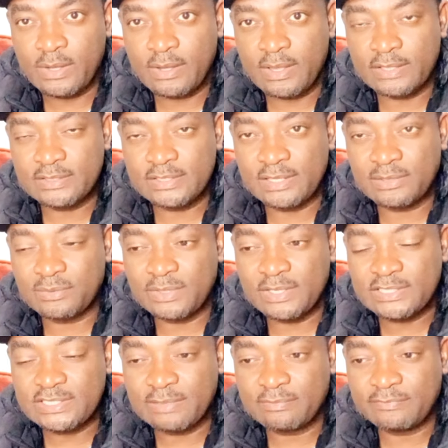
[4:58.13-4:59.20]
I see
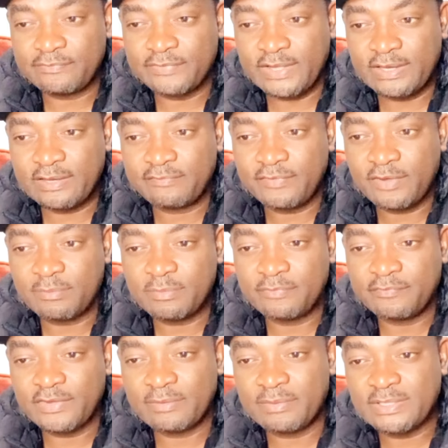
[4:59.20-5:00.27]
Angola's come off fire, the first
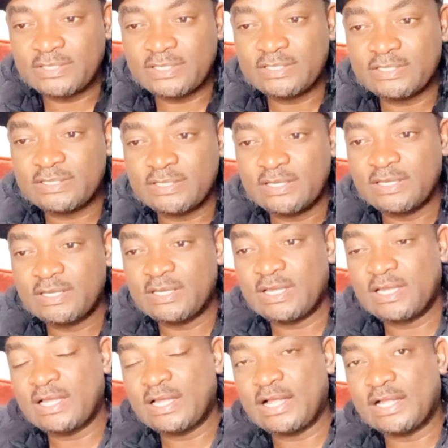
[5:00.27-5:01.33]
midfield versus
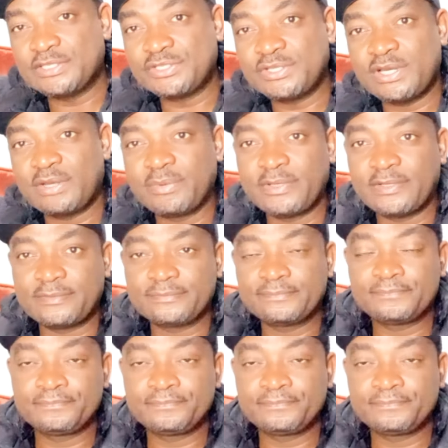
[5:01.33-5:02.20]
Algeria winning.